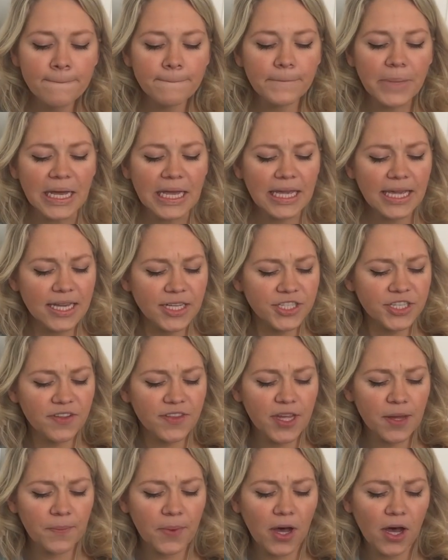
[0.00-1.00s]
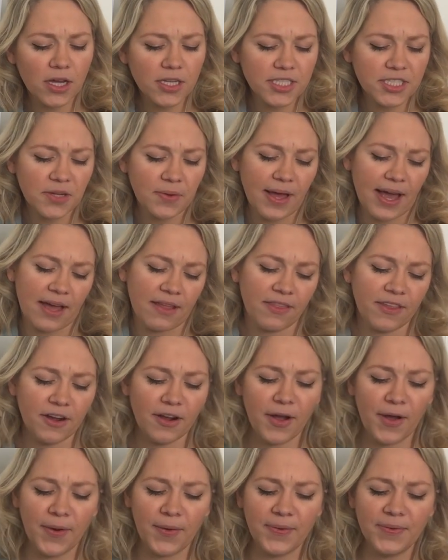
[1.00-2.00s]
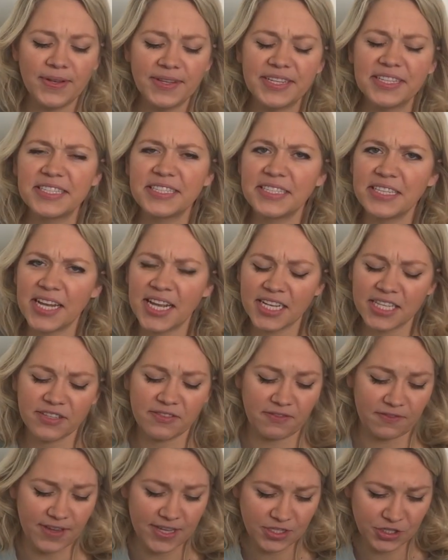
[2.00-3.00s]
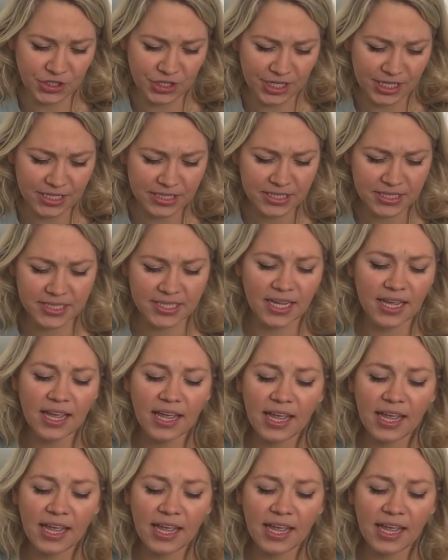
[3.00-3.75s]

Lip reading: But each of them also had their own distinct features,